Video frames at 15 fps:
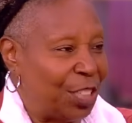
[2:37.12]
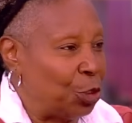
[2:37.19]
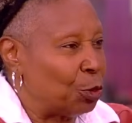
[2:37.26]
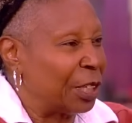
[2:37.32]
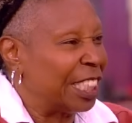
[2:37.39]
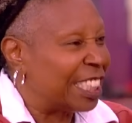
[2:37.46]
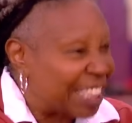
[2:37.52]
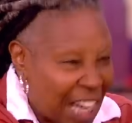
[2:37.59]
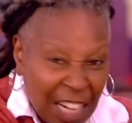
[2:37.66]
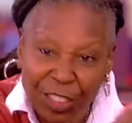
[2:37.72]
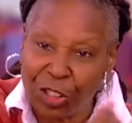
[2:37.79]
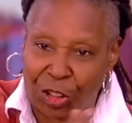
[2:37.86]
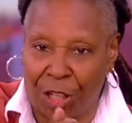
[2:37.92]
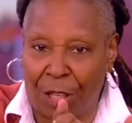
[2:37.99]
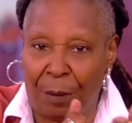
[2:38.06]
you can
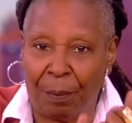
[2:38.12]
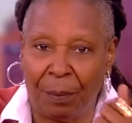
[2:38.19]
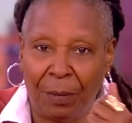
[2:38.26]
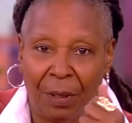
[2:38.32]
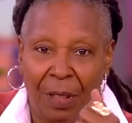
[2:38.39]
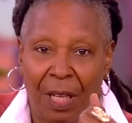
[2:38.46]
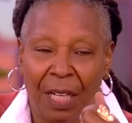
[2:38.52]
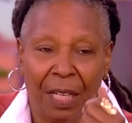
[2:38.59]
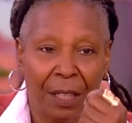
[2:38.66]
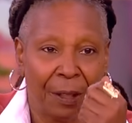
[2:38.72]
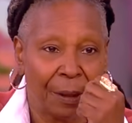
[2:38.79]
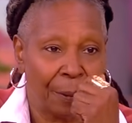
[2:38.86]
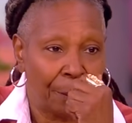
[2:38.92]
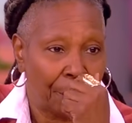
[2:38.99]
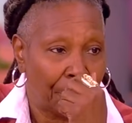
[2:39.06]
touch them. Well, I think
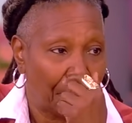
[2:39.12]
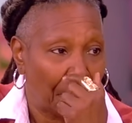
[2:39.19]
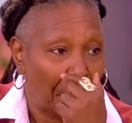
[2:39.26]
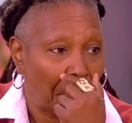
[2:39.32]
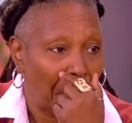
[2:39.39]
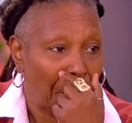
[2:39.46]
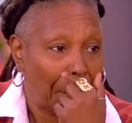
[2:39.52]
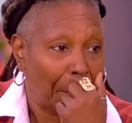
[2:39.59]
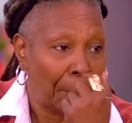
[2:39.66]
Alyssa's point was